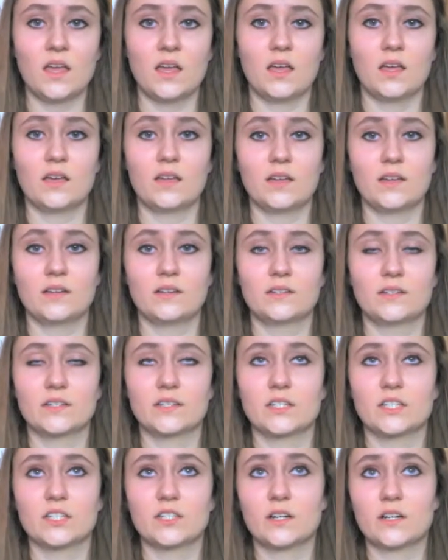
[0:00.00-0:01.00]
and it
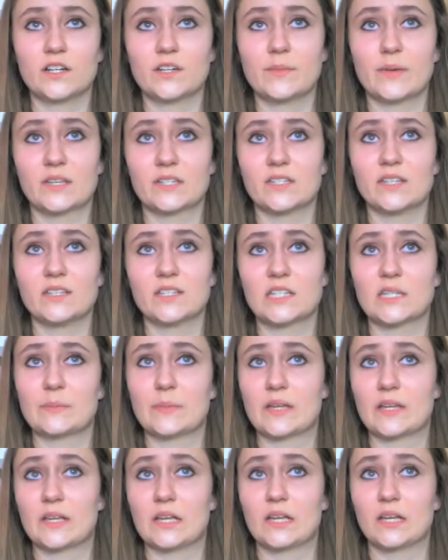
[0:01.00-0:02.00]
started to make sense to
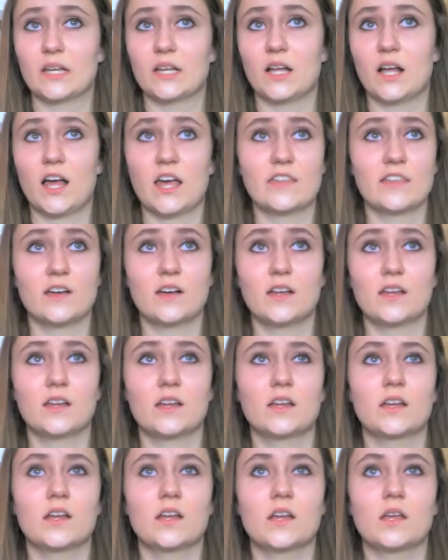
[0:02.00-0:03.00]
me. I thought,
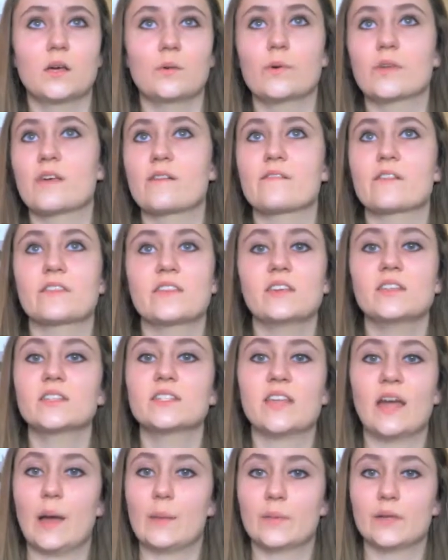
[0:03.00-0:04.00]
with everything that's
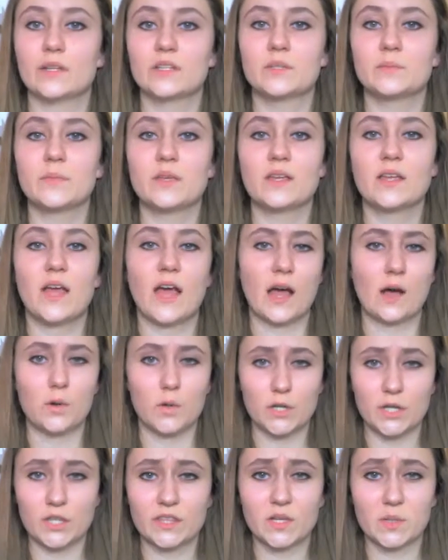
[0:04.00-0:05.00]
happened to me, how
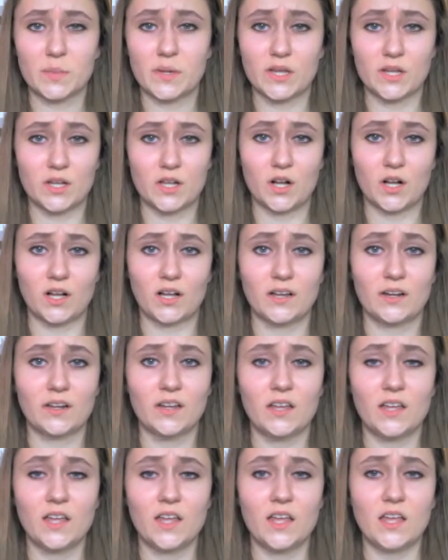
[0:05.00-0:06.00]
could there be a God?
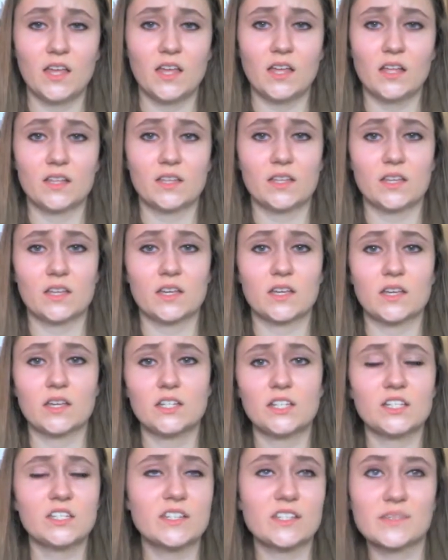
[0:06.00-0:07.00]
Like, it
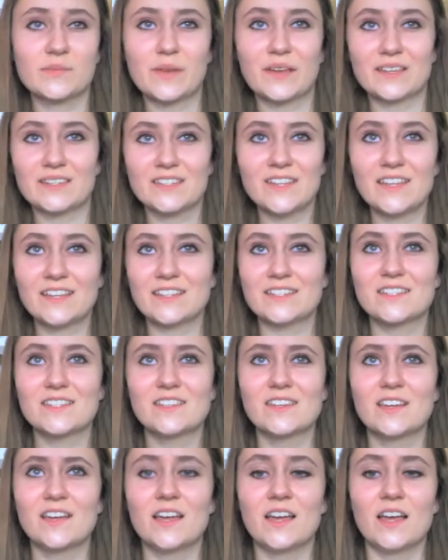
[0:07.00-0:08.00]
just doesn't make sense.
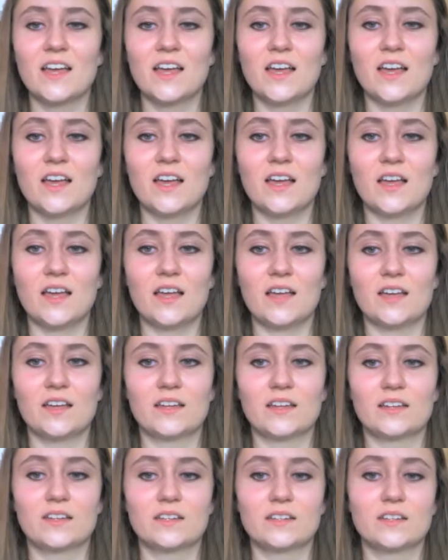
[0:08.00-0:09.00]

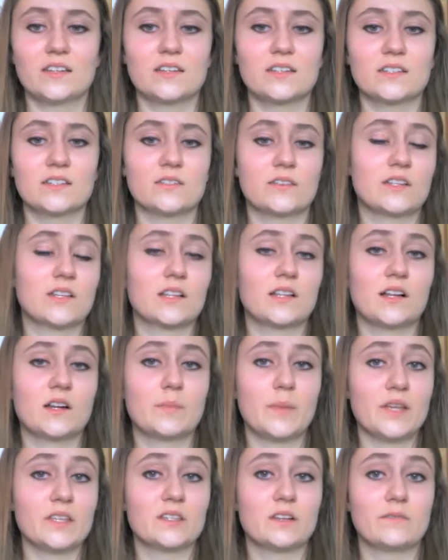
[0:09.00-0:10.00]
And so I declared
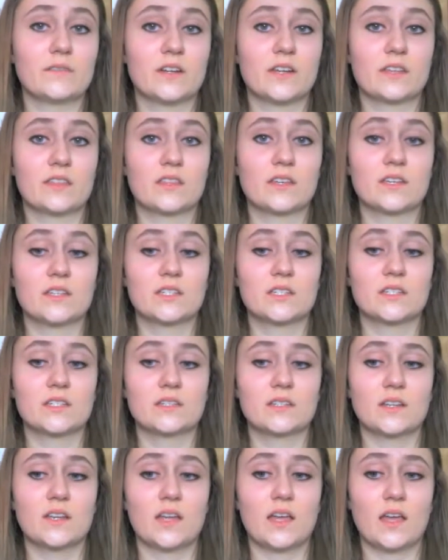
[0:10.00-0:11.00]
myself an atheist.
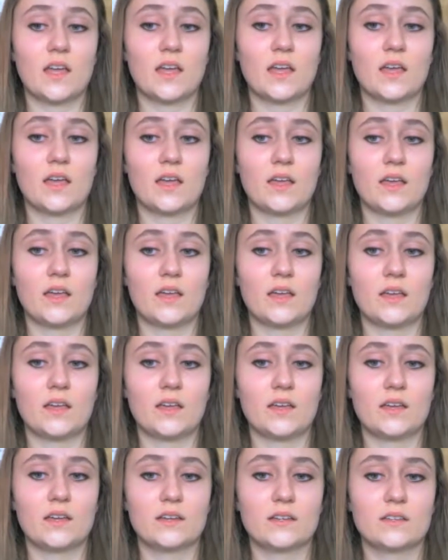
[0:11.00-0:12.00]

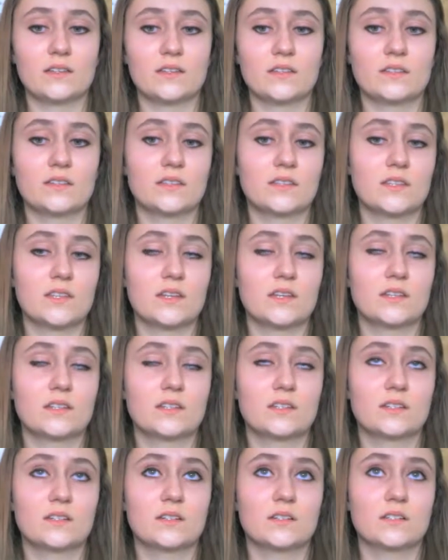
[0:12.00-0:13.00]
And
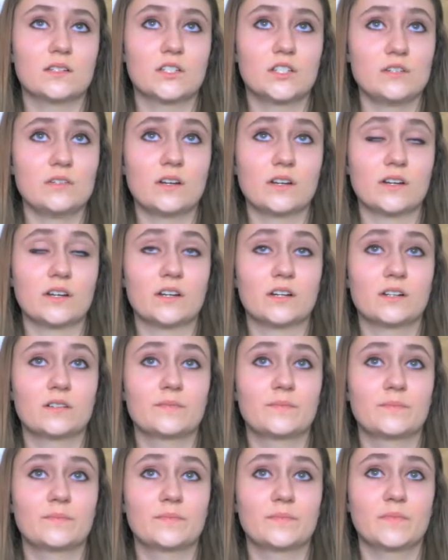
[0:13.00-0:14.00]
then junior year,
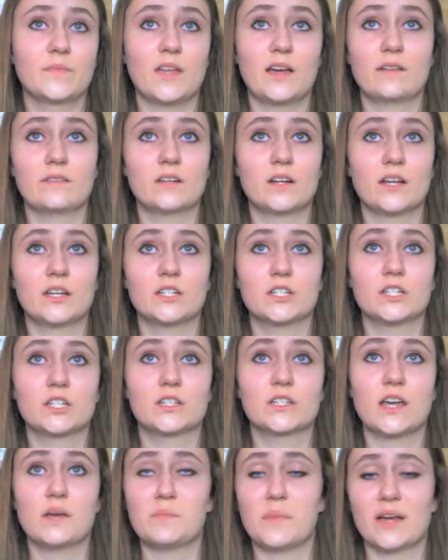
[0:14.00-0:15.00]
after I endured
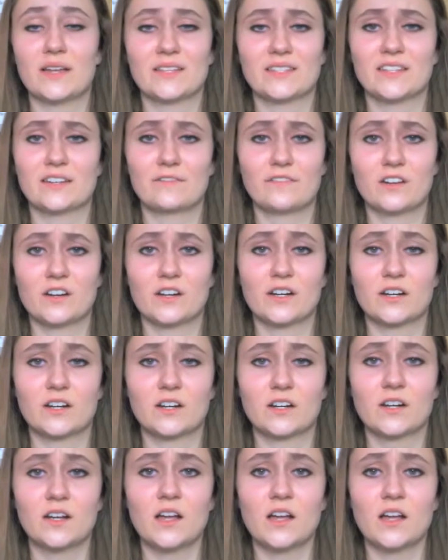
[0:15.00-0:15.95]
that mindset for a year,